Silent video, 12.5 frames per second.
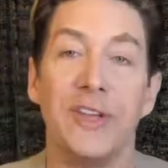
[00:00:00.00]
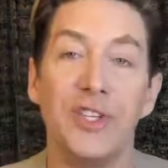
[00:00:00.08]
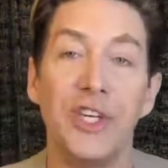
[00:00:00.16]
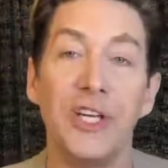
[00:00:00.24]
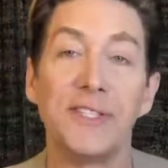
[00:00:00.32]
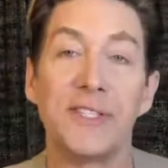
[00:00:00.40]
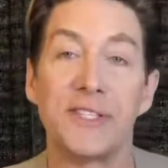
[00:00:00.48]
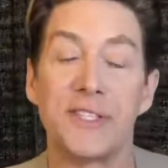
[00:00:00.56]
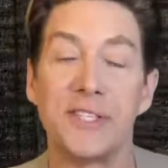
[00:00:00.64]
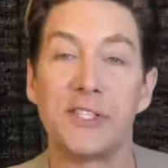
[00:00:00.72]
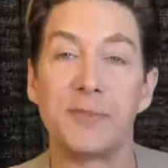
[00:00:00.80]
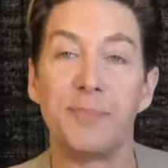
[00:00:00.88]
that Jesus
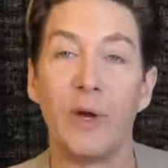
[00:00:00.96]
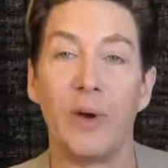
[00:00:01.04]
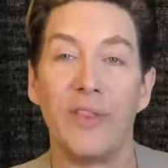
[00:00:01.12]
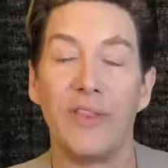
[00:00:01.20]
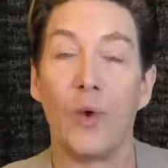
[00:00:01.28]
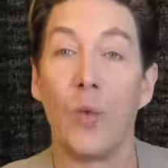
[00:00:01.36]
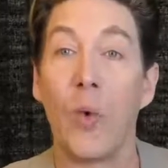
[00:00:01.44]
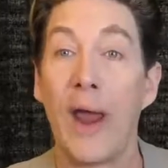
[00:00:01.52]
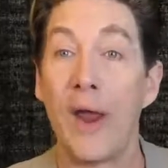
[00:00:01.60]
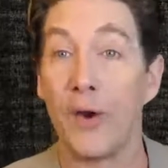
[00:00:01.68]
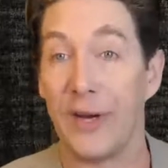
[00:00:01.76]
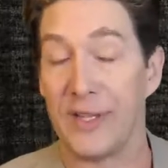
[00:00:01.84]
is spirit, the
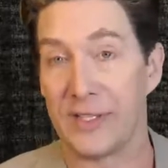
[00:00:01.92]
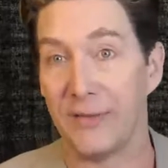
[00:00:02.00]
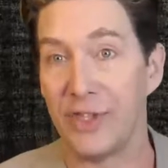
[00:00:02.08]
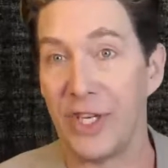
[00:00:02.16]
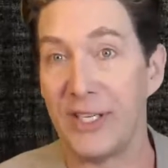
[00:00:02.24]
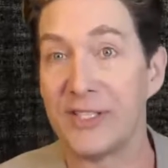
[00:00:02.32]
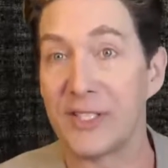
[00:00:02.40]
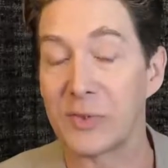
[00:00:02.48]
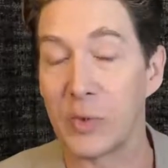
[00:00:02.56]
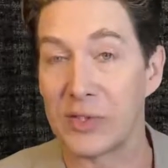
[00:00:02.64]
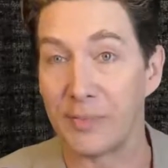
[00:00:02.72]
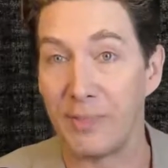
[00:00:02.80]
awareness of
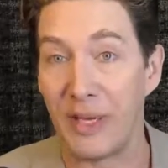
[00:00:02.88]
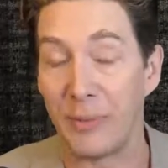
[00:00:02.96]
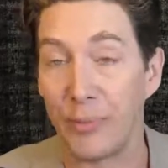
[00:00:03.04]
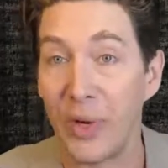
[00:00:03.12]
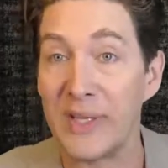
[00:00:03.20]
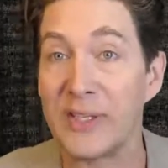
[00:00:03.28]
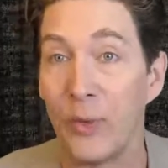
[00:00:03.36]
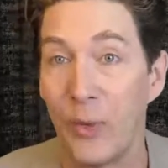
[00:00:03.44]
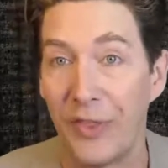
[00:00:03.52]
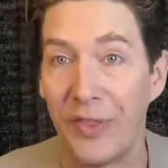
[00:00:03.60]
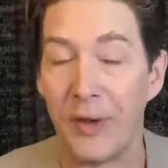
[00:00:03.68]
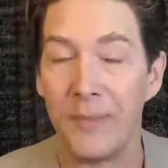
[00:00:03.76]
Jesus was being present
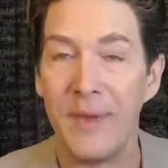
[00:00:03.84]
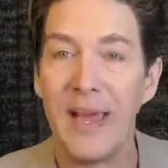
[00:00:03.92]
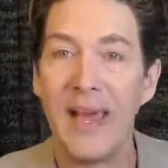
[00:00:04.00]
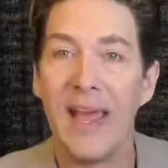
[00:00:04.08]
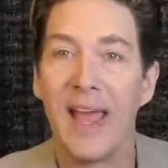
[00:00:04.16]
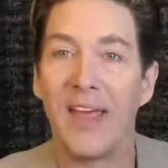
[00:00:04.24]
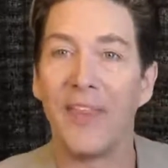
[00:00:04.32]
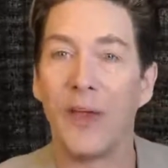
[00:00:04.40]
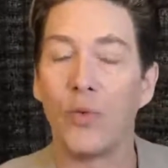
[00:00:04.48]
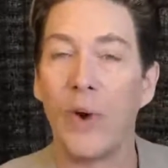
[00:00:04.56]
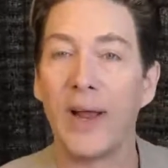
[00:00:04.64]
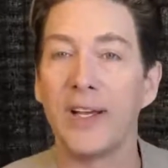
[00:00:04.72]
with them, and they
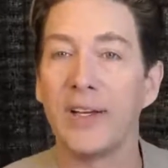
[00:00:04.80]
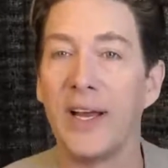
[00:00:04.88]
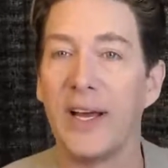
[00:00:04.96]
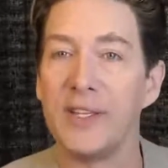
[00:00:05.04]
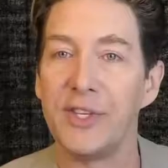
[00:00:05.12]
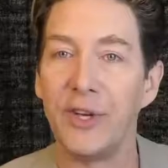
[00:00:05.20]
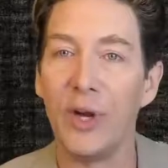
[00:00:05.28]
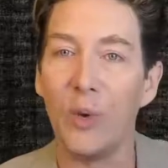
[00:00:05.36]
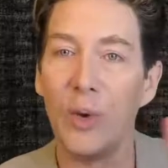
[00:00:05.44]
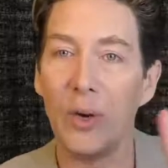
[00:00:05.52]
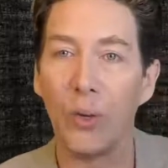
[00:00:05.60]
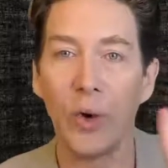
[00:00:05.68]
recognized, you know
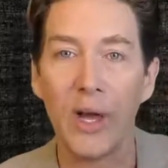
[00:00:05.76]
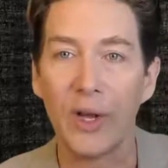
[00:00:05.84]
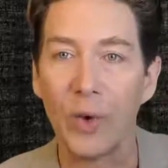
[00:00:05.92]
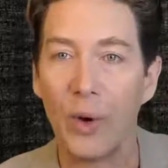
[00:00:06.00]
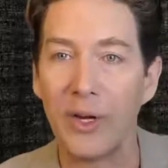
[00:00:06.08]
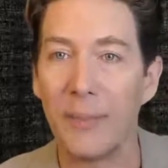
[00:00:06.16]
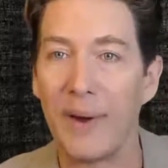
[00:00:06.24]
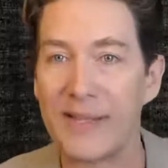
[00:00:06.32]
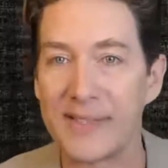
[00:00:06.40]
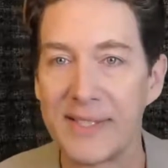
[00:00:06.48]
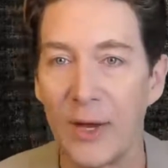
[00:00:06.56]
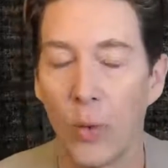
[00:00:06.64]
what, we're not going to
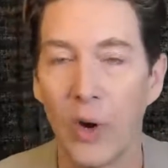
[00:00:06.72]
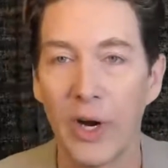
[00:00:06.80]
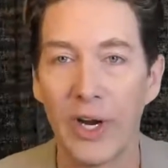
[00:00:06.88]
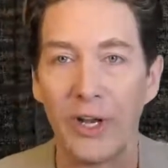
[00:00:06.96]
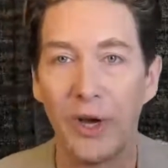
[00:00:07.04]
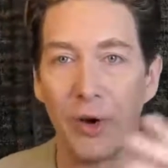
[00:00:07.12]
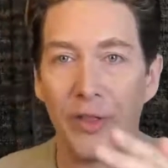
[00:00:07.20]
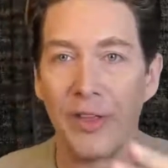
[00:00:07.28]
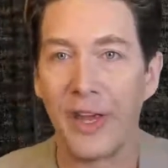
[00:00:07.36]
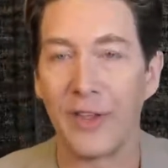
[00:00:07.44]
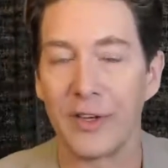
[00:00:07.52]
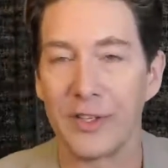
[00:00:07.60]
Mysia, we're going to go to
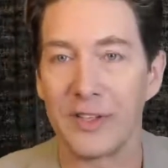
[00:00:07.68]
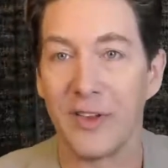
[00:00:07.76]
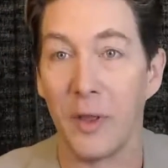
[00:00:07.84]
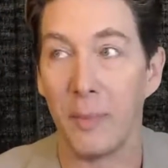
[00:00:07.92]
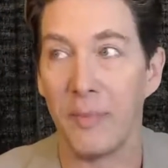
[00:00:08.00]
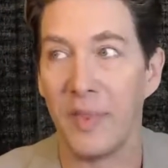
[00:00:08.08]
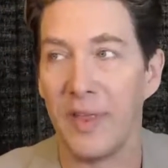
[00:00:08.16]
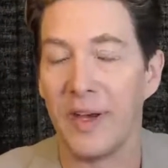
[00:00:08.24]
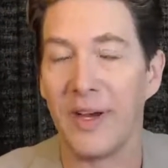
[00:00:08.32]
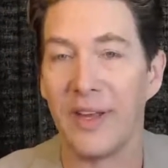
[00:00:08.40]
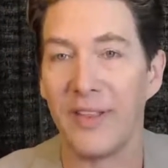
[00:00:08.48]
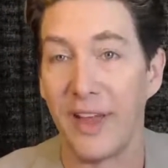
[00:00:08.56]
the
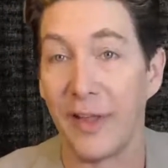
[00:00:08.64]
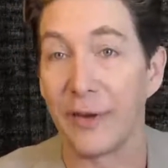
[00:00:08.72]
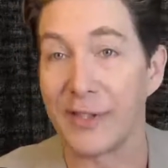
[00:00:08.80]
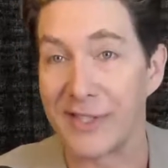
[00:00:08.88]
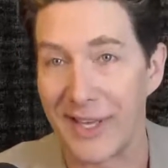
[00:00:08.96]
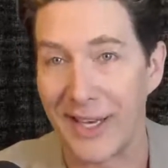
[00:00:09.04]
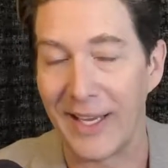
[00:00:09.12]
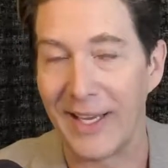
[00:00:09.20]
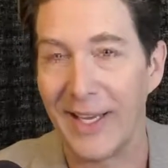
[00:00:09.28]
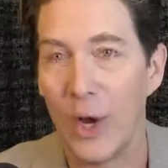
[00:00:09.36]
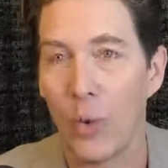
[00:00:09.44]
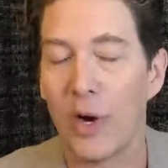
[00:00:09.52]
other city,
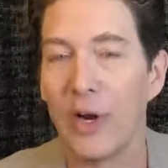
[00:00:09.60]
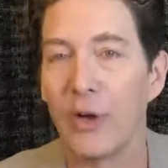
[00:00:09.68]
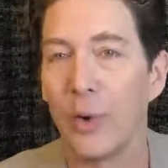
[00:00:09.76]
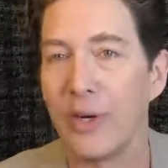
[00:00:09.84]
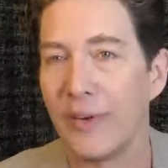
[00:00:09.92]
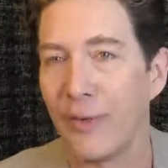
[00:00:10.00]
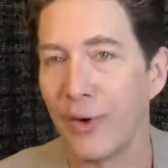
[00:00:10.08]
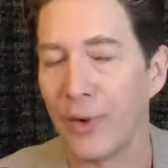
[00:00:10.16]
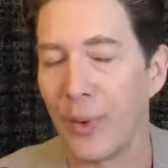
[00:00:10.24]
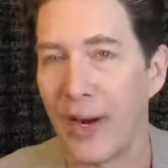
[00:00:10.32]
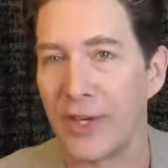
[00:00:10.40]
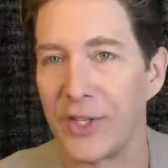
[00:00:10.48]
we're going to go a different
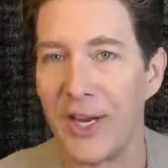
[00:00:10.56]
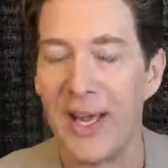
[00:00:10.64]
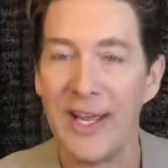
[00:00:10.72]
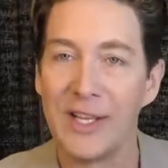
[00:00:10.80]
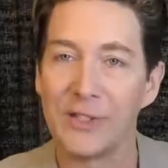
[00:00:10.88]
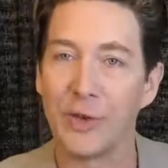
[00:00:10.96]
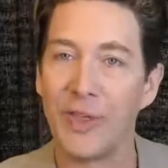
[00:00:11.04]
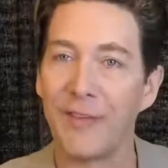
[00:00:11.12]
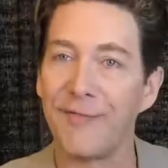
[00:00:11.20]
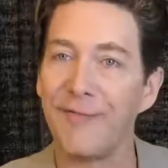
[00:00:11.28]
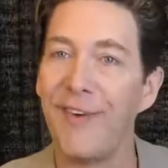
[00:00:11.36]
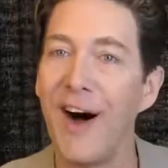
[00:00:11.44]
direction. So they
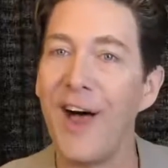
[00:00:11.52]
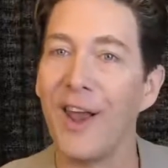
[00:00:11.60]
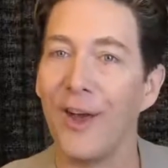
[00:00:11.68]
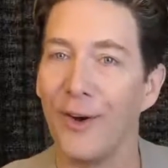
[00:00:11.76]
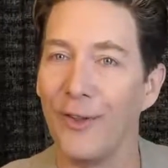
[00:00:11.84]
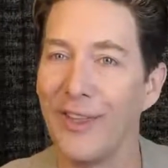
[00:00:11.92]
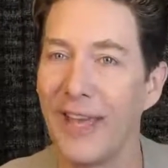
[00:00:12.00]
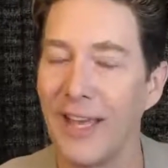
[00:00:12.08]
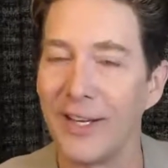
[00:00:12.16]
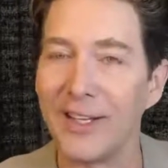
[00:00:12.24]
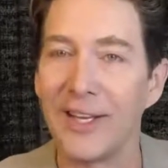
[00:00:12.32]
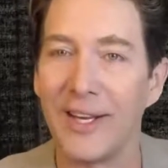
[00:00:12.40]
followed the
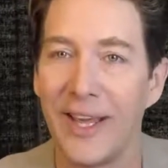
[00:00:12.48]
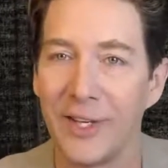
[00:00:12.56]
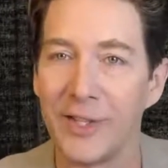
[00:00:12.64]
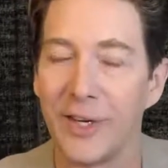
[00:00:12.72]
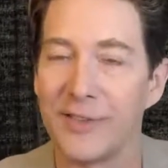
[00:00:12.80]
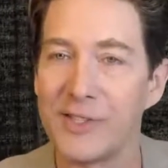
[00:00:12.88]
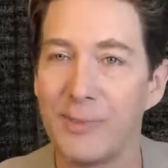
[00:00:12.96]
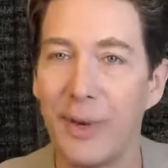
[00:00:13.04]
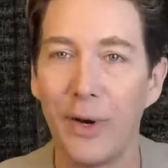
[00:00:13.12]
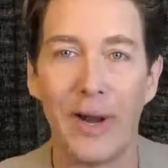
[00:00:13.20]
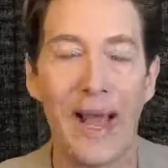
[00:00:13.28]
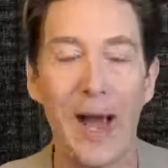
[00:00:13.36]
inclination of
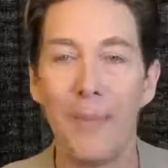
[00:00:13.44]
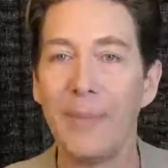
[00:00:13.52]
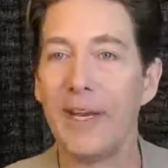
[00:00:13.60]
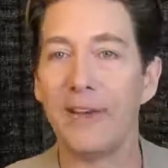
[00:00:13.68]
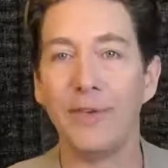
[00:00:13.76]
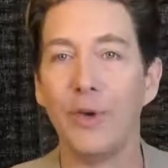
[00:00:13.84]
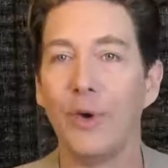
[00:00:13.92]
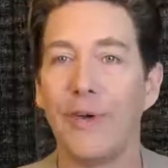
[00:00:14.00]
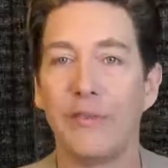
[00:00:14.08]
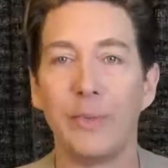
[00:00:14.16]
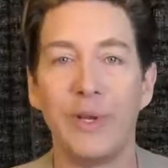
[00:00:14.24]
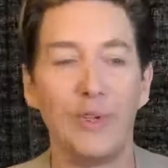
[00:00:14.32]
spirit. How many of you have
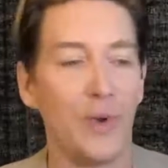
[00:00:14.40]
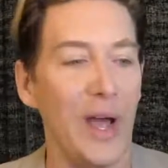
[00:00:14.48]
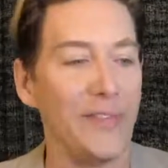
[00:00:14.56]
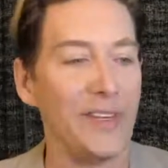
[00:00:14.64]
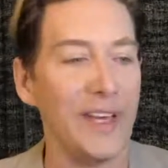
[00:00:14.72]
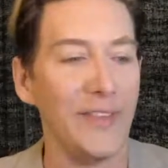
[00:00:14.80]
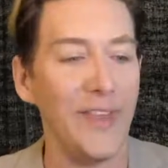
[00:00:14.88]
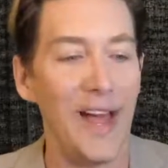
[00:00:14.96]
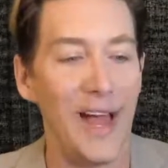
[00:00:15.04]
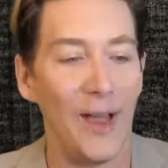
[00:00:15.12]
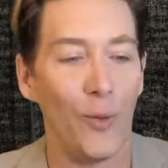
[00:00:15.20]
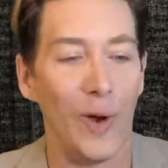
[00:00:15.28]
ever been driving down the
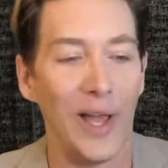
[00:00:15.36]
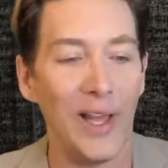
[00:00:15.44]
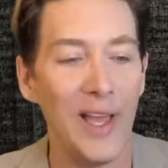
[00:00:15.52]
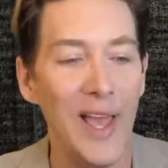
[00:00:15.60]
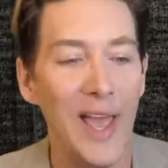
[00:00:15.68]
highway